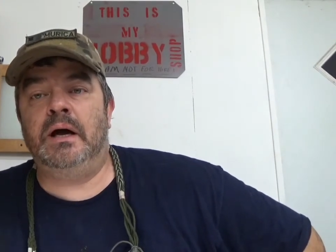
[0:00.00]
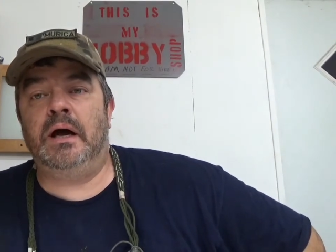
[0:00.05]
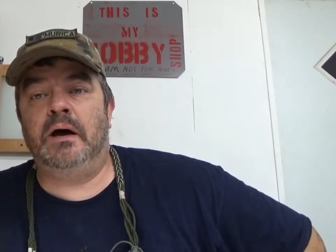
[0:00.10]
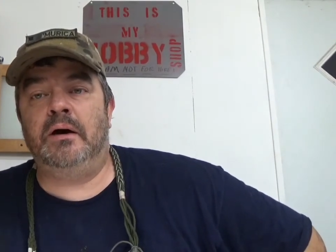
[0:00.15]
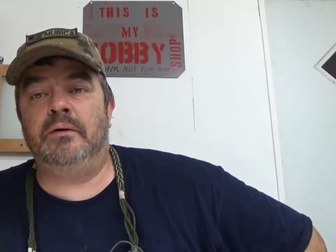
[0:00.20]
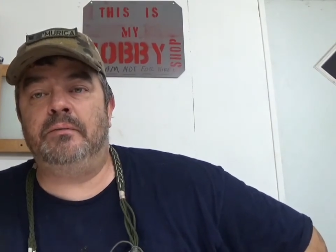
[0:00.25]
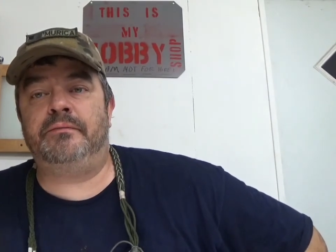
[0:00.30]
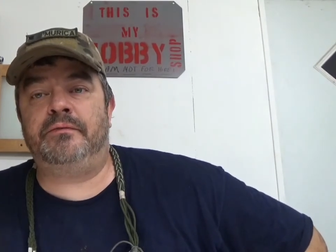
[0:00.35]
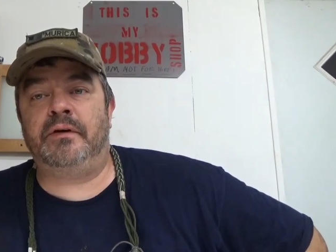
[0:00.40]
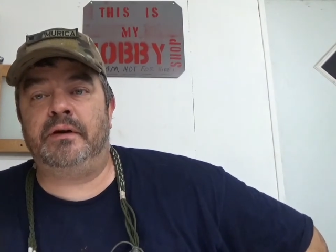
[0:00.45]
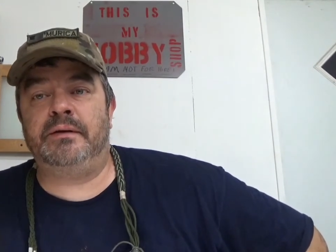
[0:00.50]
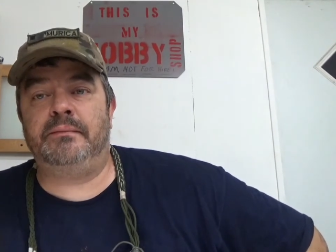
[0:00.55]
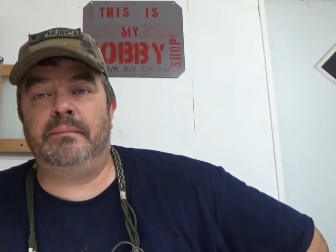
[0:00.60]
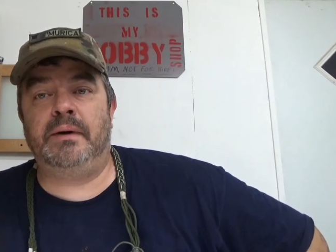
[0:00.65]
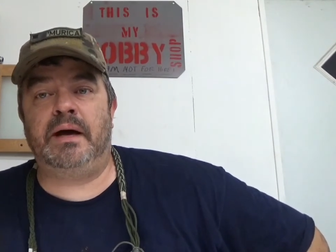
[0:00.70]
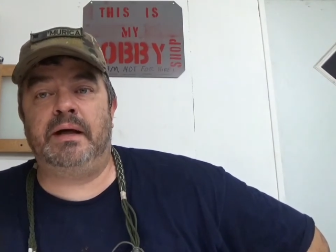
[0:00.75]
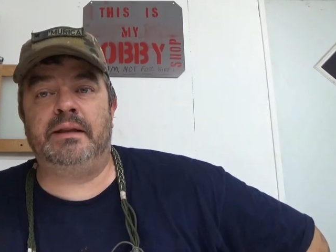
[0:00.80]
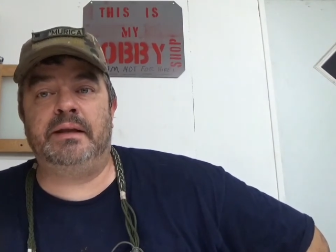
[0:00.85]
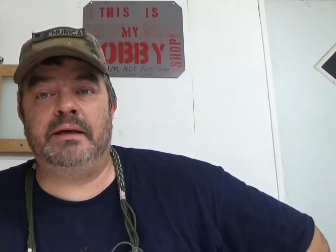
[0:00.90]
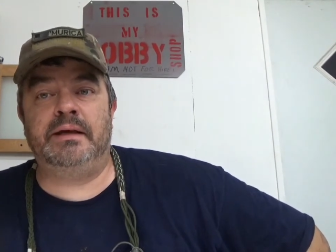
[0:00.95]
Hopefully
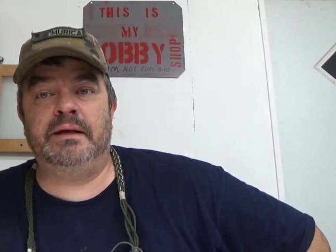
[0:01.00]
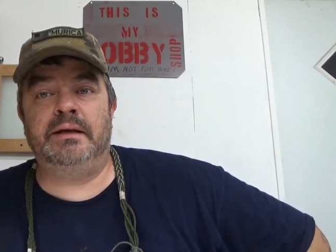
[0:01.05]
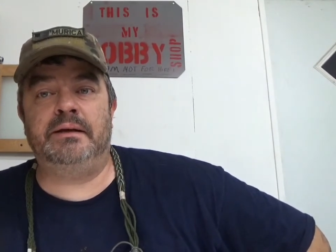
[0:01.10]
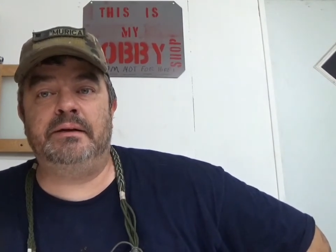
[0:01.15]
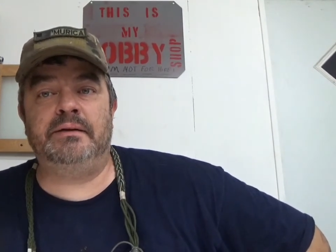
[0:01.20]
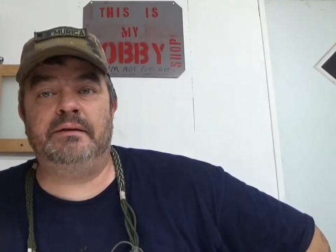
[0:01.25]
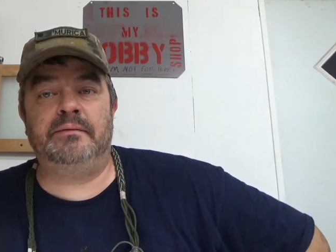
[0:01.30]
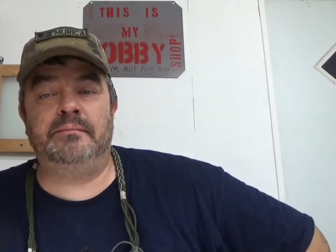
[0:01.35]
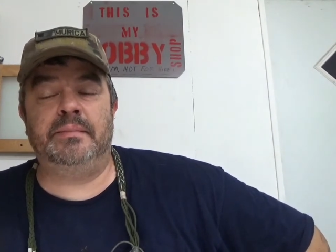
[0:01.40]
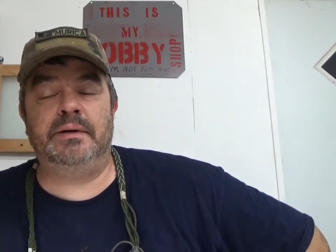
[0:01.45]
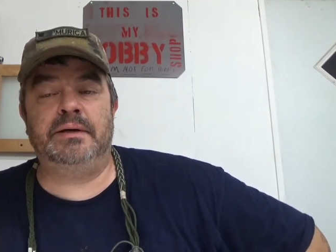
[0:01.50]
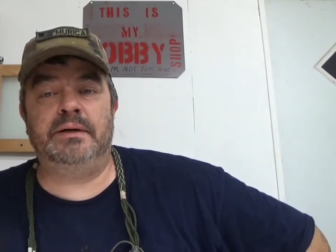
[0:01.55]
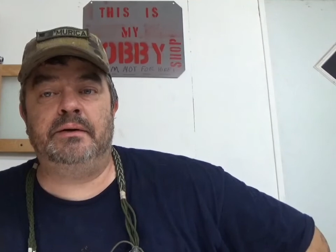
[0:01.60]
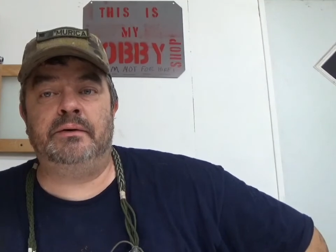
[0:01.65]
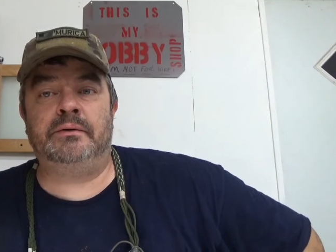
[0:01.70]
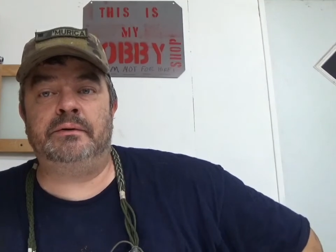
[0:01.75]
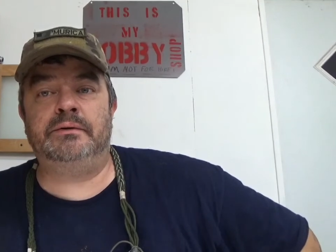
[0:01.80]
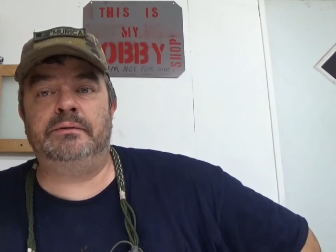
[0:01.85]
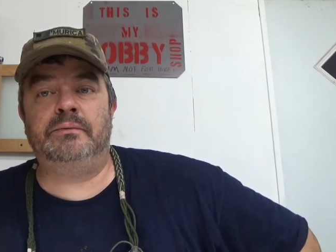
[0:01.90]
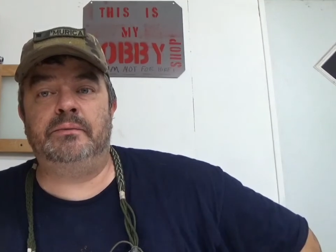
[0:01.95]
by the end of the
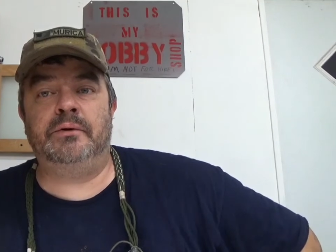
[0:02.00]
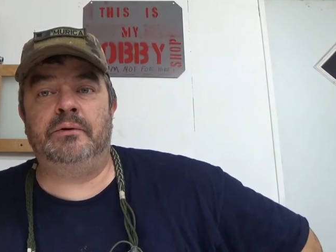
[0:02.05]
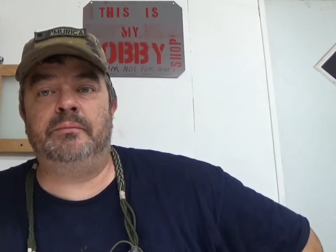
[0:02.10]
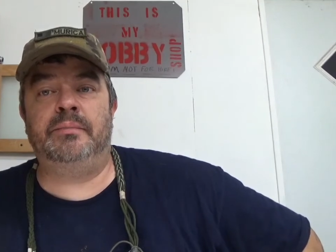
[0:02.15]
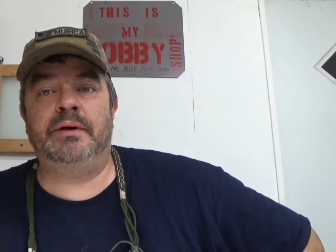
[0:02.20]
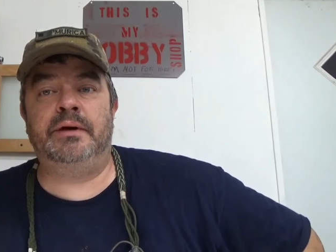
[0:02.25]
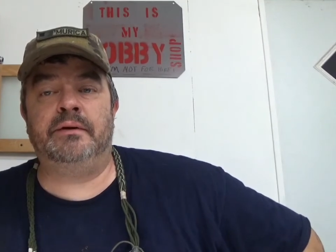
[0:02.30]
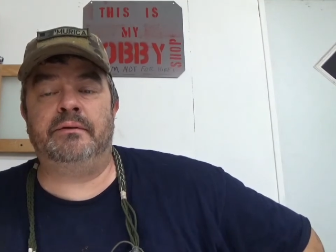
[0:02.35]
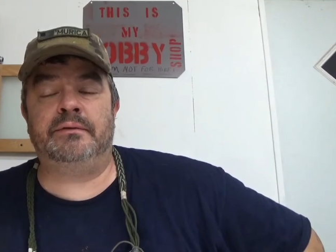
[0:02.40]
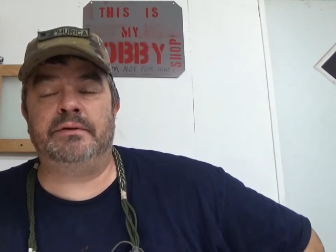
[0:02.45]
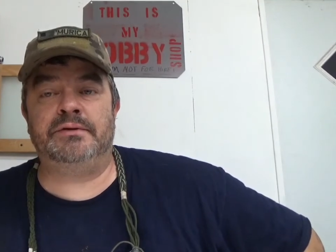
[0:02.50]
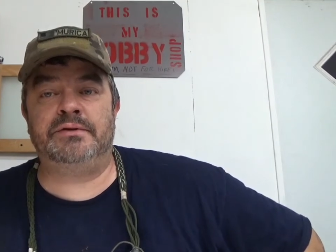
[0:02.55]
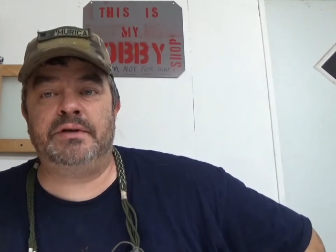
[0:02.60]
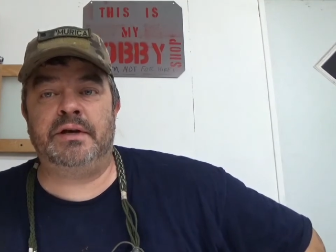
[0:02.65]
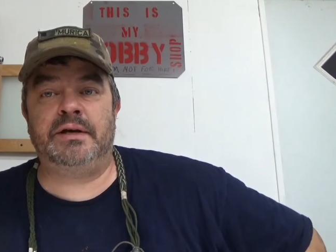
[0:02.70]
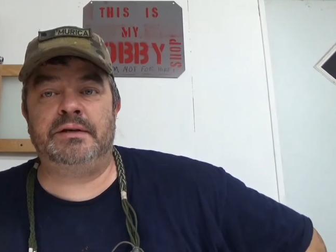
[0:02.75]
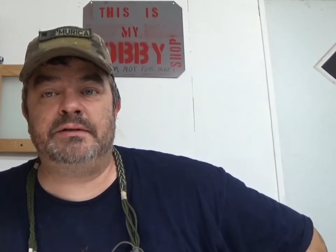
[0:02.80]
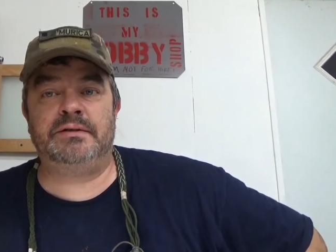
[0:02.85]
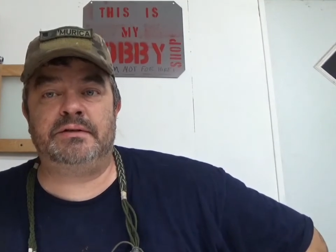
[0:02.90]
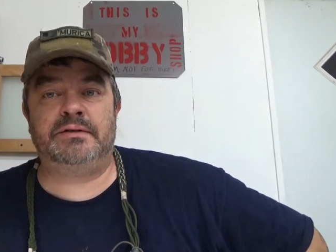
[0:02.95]
build we'll be able to
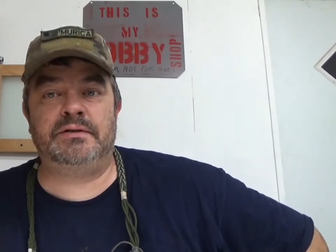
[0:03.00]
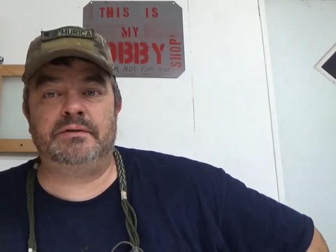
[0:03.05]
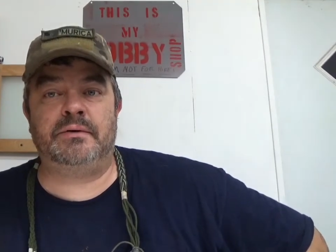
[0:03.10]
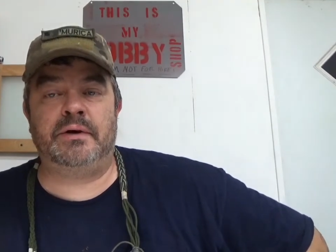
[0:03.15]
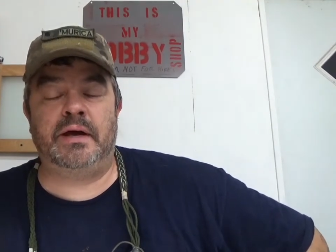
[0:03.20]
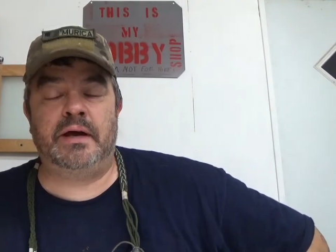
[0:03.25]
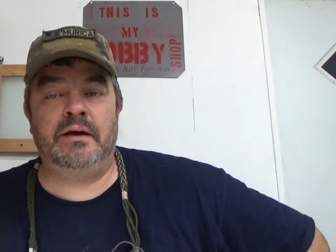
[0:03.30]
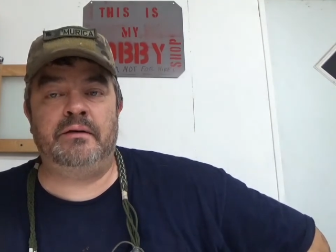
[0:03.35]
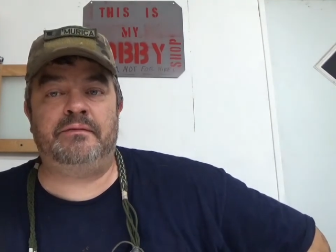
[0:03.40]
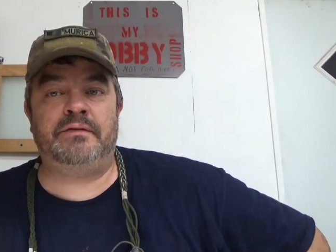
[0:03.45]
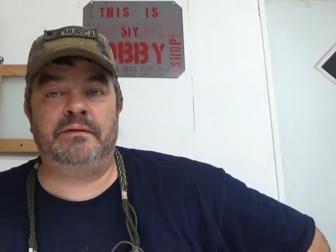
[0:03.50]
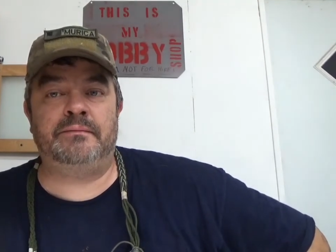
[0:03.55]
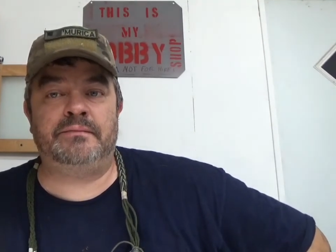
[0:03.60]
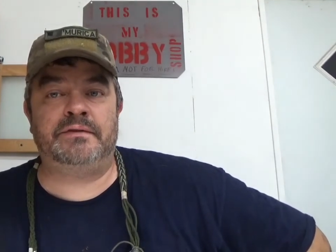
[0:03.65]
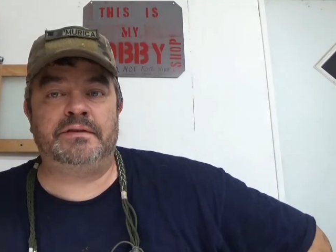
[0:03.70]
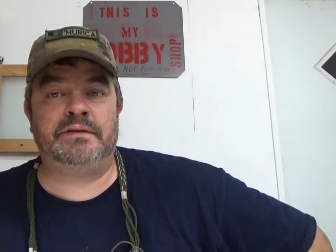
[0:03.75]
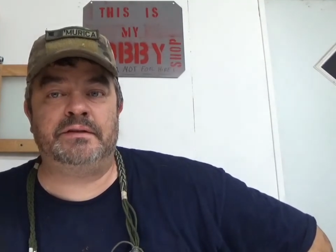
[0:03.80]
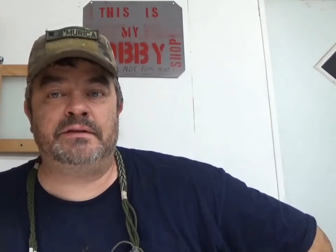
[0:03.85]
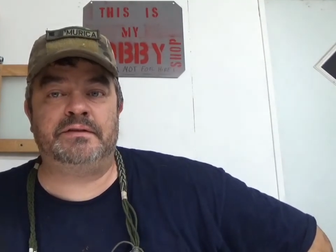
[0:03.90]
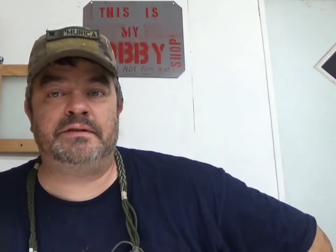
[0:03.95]
change it to a
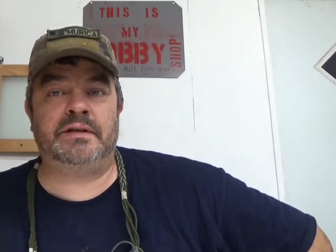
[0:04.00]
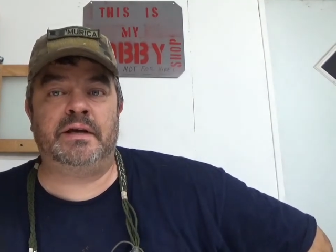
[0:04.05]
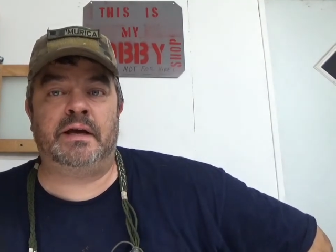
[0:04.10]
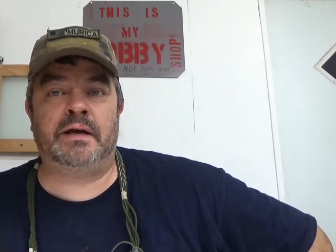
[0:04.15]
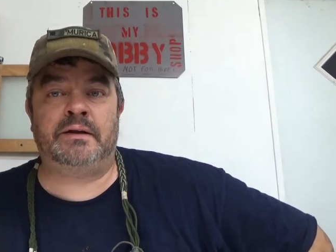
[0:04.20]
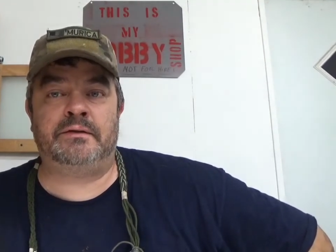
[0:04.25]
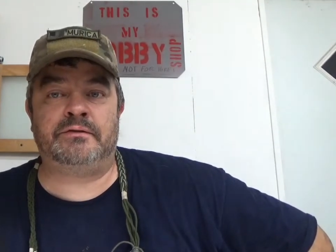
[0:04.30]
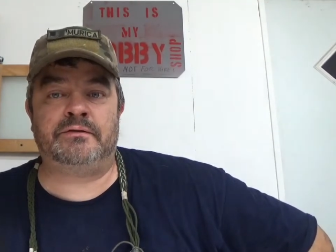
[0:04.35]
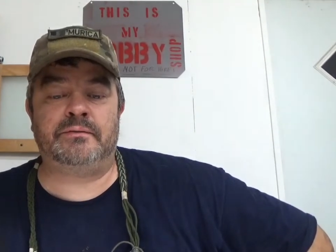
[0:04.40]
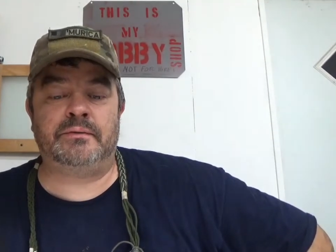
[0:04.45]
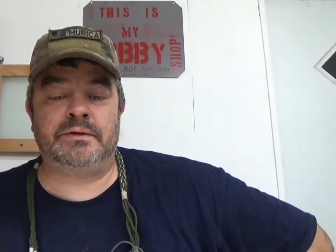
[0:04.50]
FMC status,